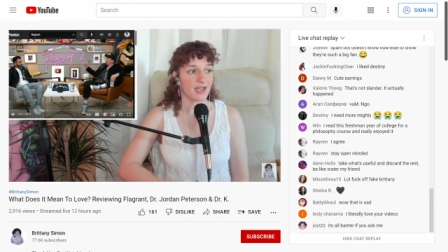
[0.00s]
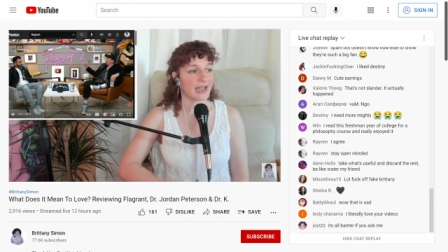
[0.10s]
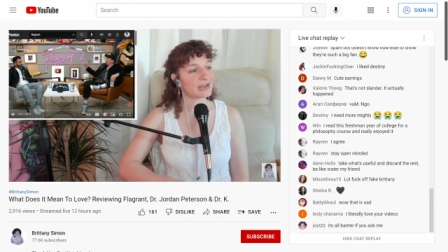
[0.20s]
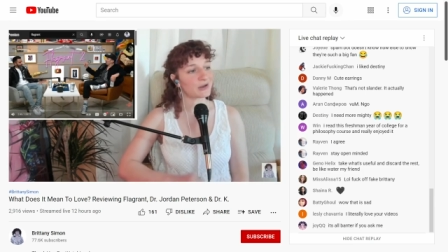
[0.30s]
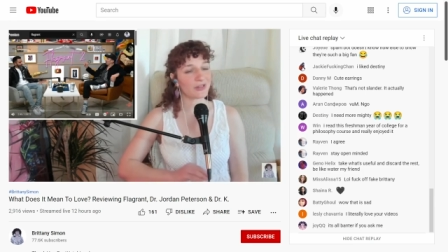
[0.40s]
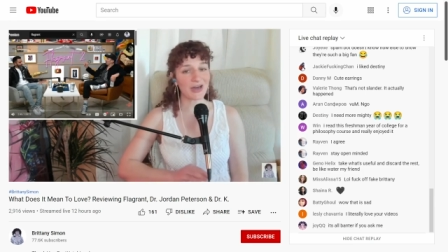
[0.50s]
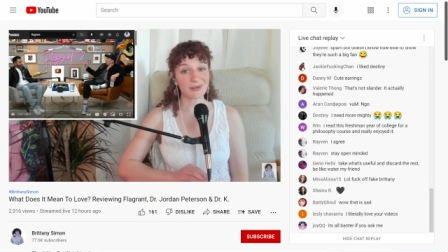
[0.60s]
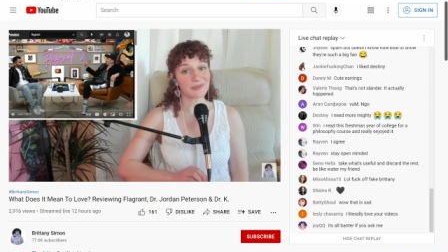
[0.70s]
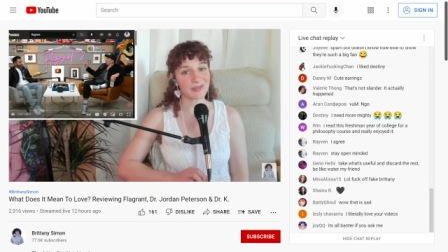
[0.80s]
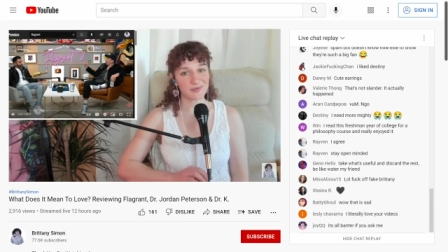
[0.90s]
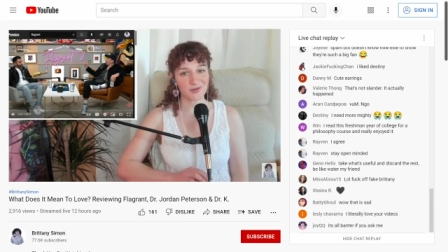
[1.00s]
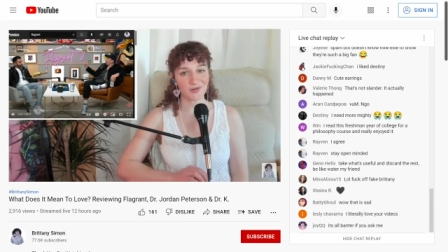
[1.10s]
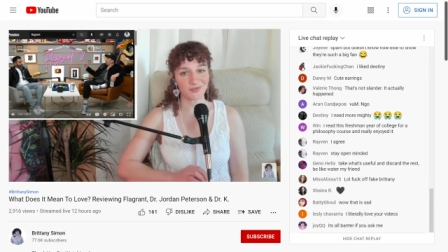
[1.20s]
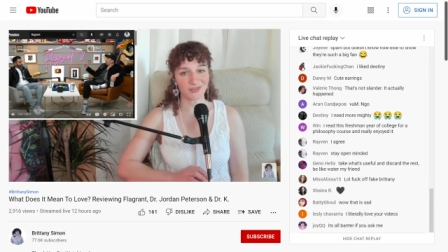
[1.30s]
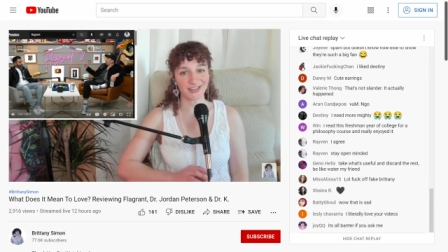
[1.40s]
And I know a lot of
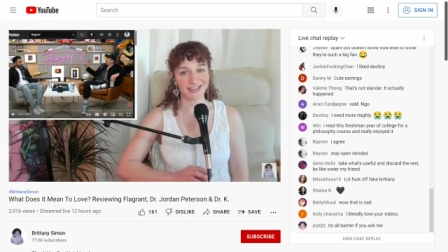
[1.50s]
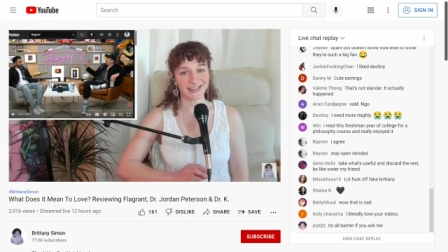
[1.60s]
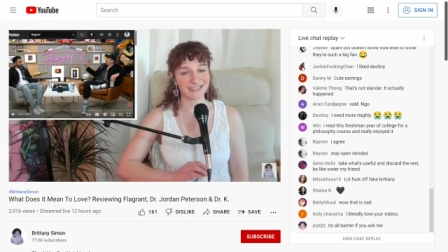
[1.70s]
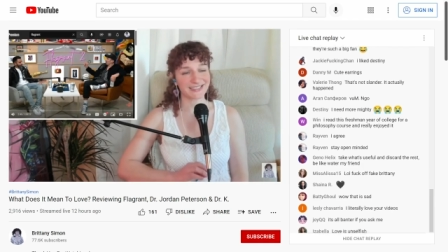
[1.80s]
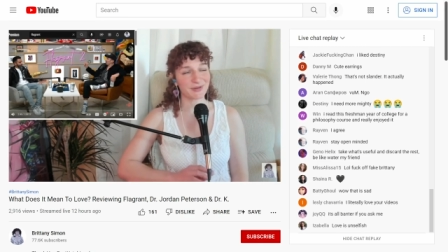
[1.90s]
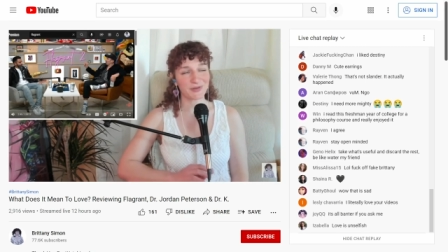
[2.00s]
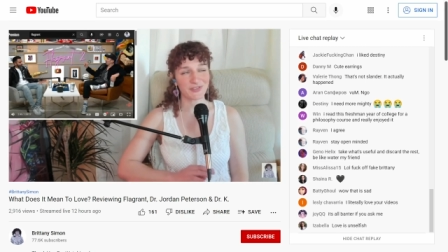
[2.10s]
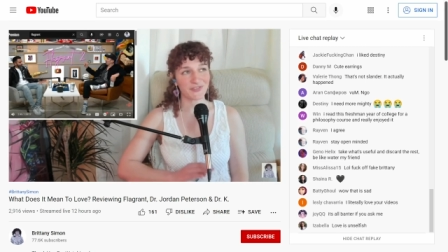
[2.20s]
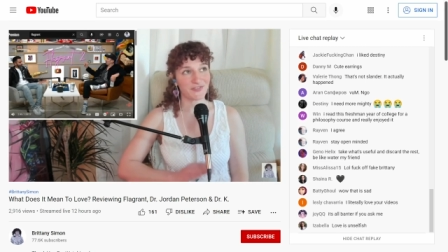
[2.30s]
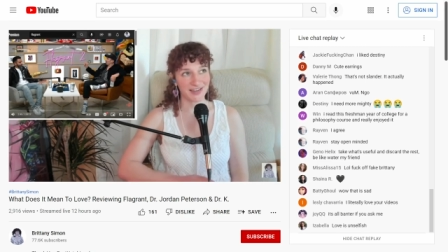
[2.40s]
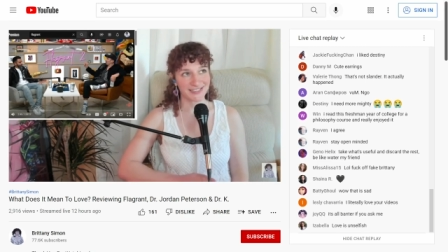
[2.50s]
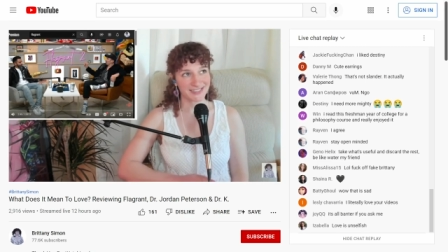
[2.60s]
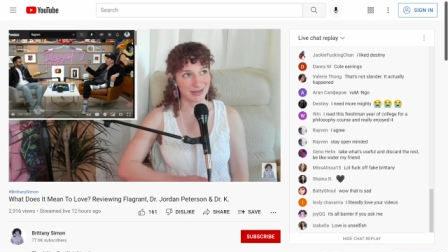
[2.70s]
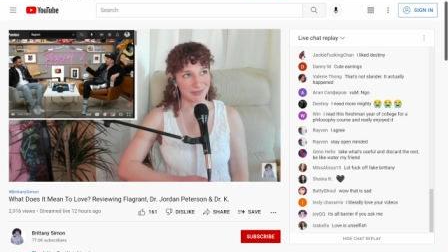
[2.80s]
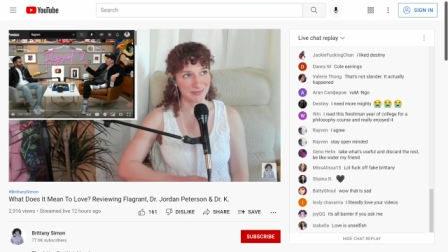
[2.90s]
people really like someone wrote the funniest
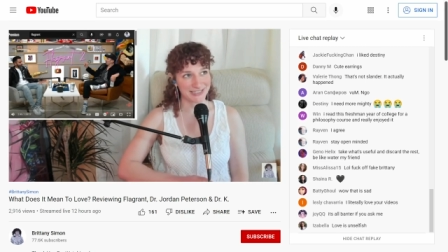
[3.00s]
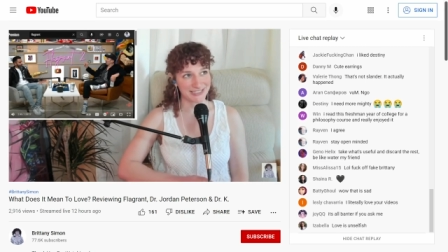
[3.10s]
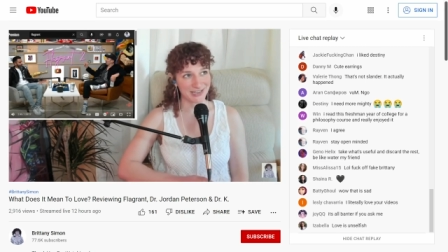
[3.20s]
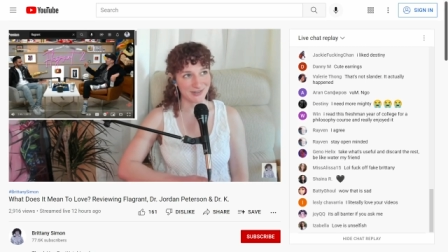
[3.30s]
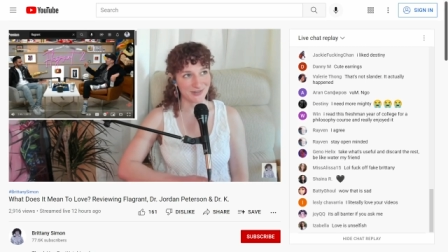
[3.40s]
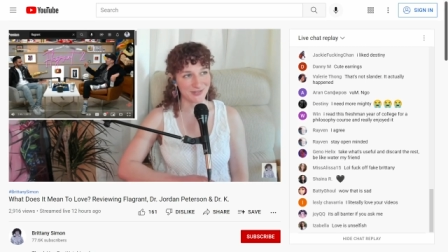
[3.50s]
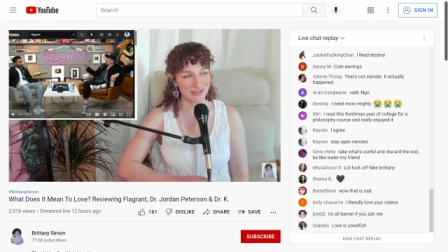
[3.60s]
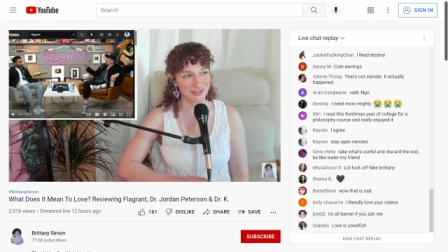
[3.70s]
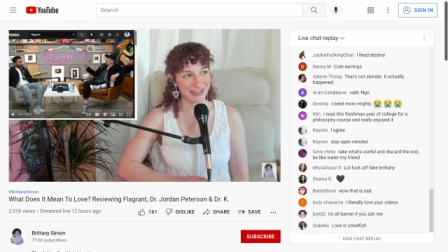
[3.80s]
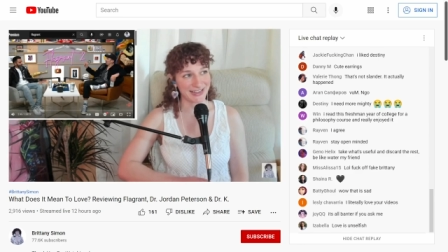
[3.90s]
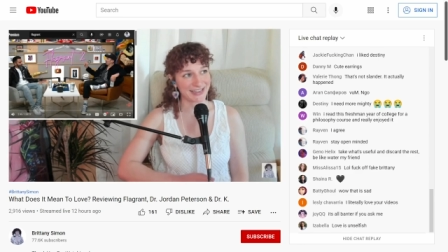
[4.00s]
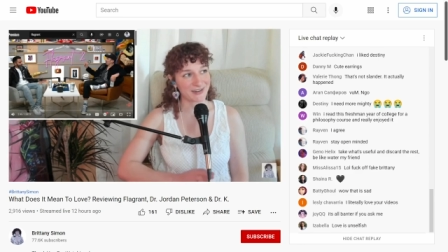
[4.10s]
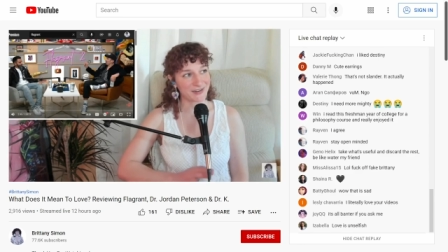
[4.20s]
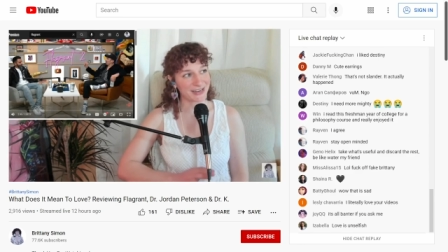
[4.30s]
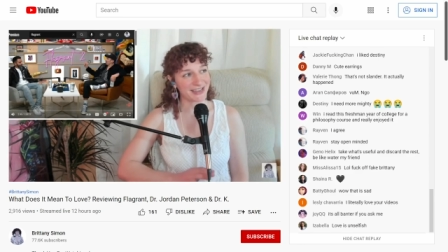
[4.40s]
comment on my channel where they're like,
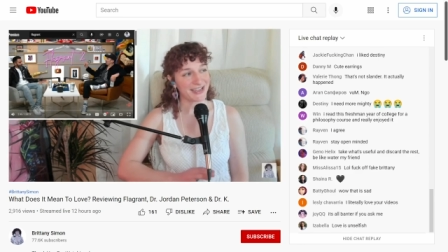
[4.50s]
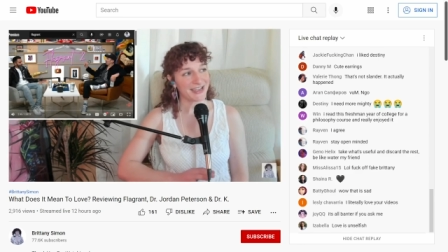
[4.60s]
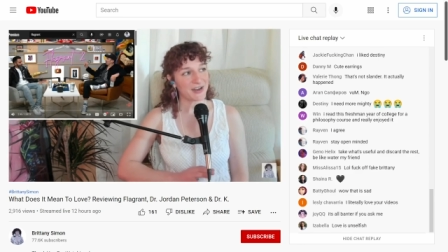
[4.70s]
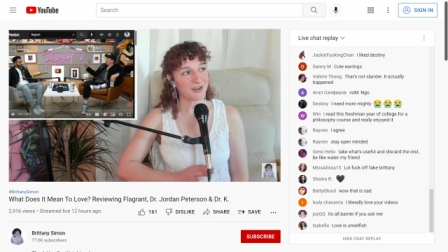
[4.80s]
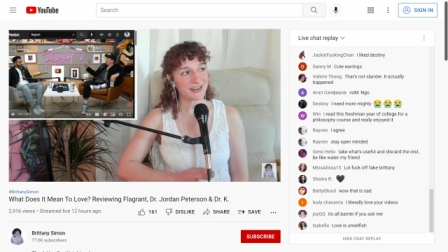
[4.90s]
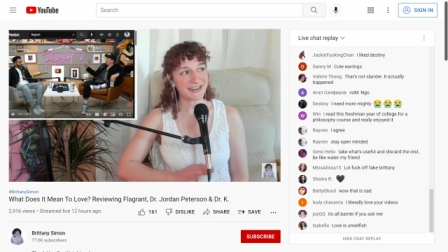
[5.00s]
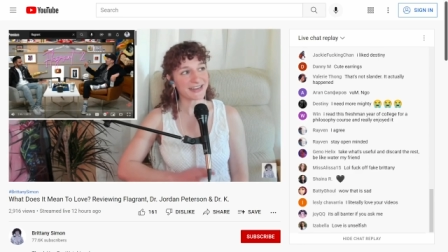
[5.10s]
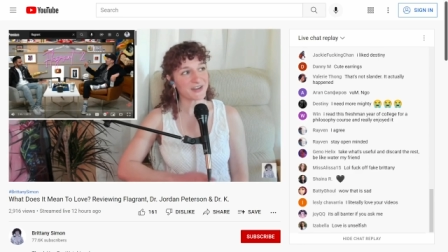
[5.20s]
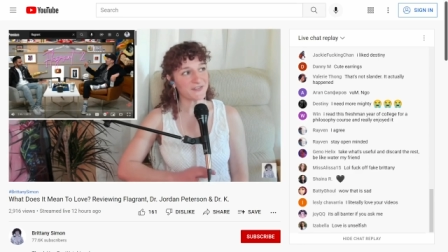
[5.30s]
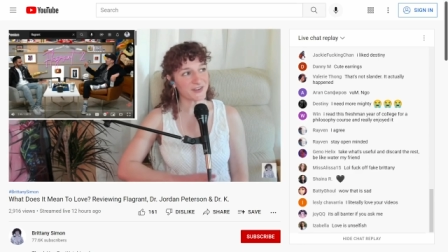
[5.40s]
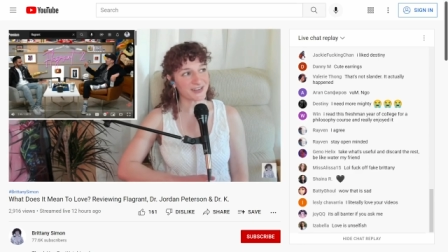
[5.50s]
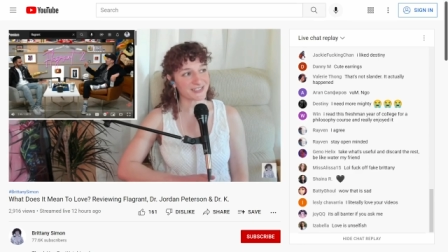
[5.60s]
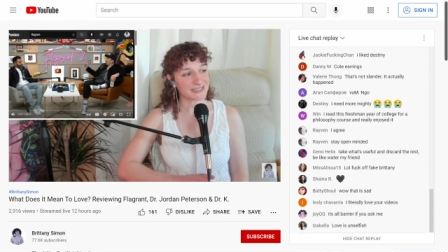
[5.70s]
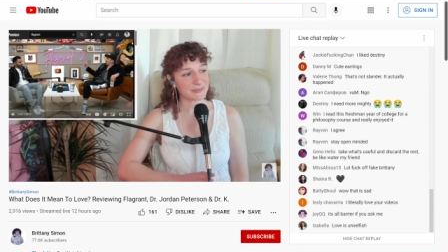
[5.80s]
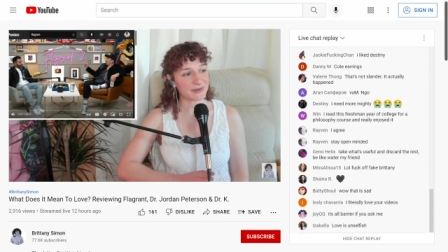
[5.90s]
heard it, heard it here first.